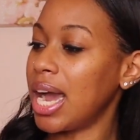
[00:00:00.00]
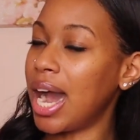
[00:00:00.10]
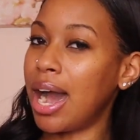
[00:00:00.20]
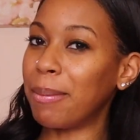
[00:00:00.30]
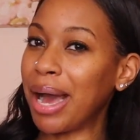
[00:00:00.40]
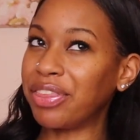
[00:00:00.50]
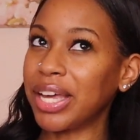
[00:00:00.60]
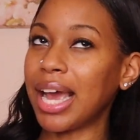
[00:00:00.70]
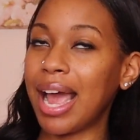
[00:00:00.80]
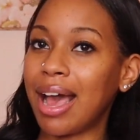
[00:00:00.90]
I
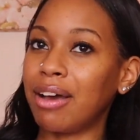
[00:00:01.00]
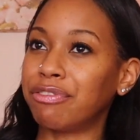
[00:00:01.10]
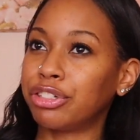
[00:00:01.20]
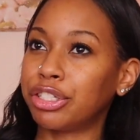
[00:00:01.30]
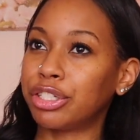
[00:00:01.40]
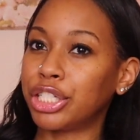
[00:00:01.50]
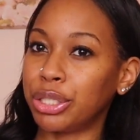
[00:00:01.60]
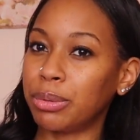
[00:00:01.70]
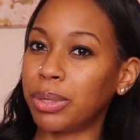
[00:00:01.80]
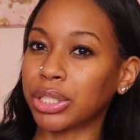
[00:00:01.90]
think I have
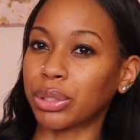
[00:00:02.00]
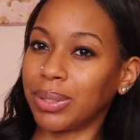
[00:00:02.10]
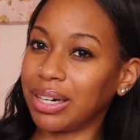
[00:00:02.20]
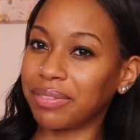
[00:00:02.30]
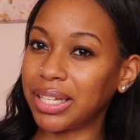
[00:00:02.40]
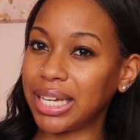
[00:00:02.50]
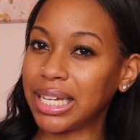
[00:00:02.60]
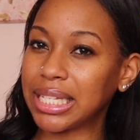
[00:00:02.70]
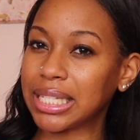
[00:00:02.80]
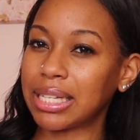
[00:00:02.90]
two or three of
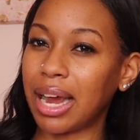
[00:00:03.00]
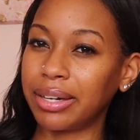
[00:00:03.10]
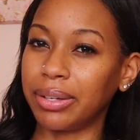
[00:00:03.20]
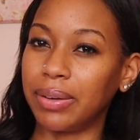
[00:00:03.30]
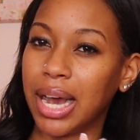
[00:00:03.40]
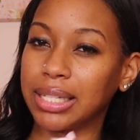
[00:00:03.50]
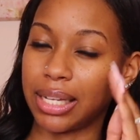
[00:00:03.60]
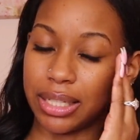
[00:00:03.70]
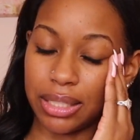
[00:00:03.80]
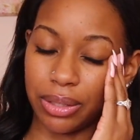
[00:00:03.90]
these. I know, you guys,
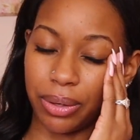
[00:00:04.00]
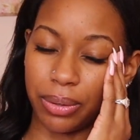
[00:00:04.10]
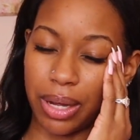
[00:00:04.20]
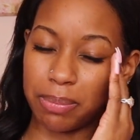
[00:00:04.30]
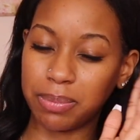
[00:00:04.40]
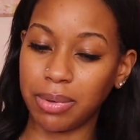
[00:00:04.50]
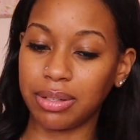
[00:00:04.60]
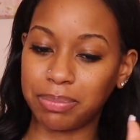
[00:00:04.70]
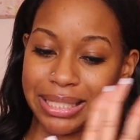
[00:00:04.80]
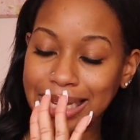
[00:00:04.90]
like, it's a little
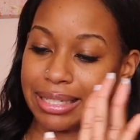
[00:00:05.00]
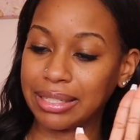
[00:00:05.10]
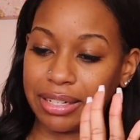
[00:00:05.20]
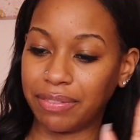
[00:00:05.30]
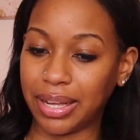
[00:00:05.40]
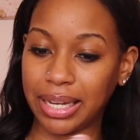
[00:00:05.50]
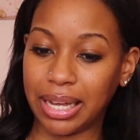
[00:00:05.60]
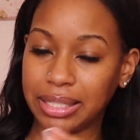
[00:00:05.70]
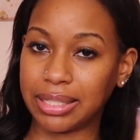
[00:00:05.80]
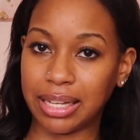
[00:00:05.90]
obsessive, like
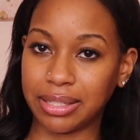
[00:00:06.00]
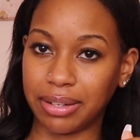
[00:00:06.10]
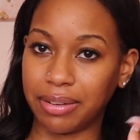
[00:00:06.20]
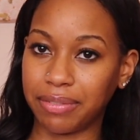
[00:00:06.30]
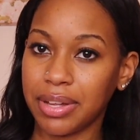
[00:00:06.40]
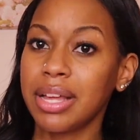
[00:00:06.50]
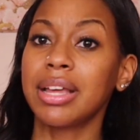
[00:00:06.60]
excessive.